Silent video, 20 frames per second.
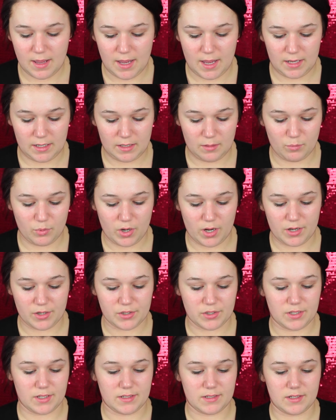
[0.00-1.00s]
any
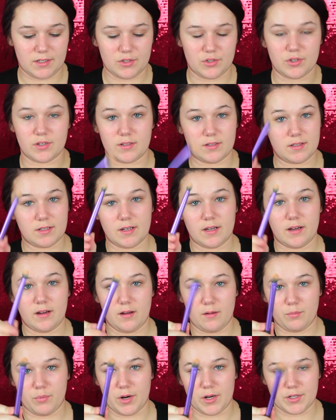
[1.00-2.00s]
brush. This is just
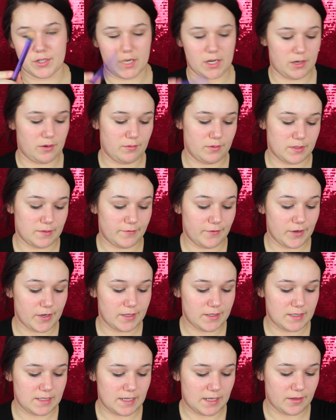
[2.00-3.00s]
a brush I use for
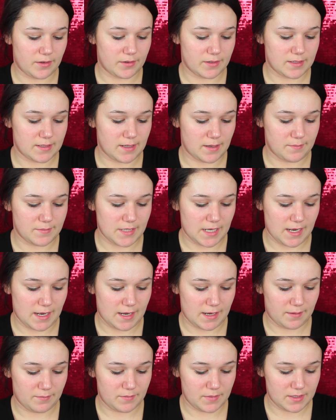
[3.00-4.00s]
concealer
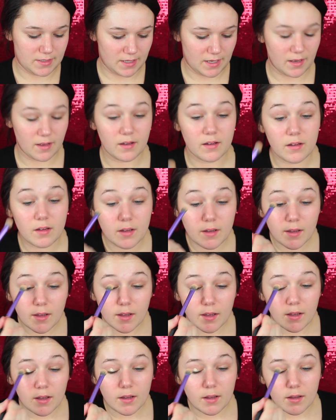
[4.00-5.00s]
sometimes.
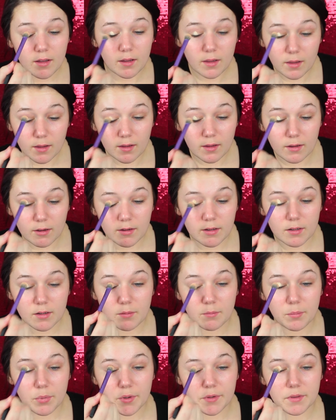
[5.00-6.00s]

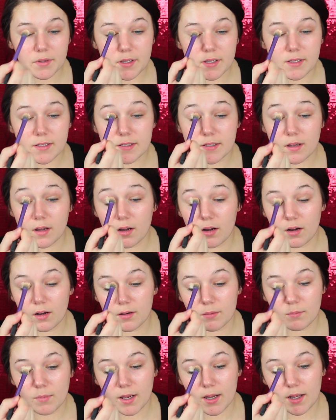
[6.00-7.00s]
And put this
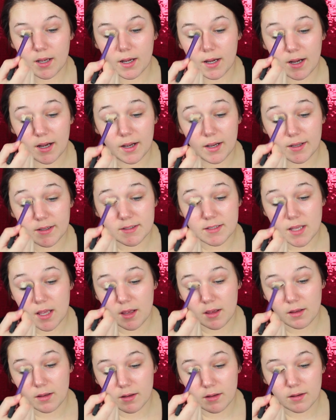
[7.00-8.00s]
on my eyes.
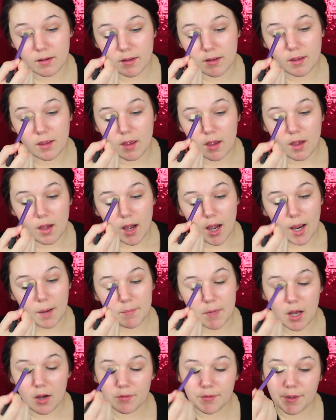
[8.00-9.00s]
I'm
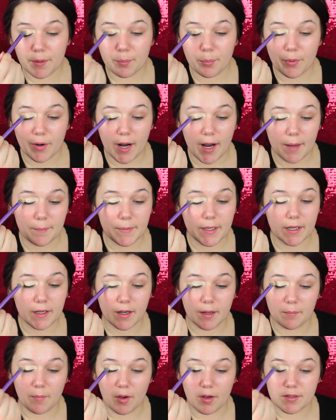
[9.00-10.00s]
not only priming,
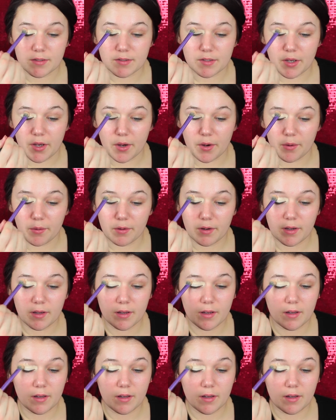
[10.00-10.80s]
I'm also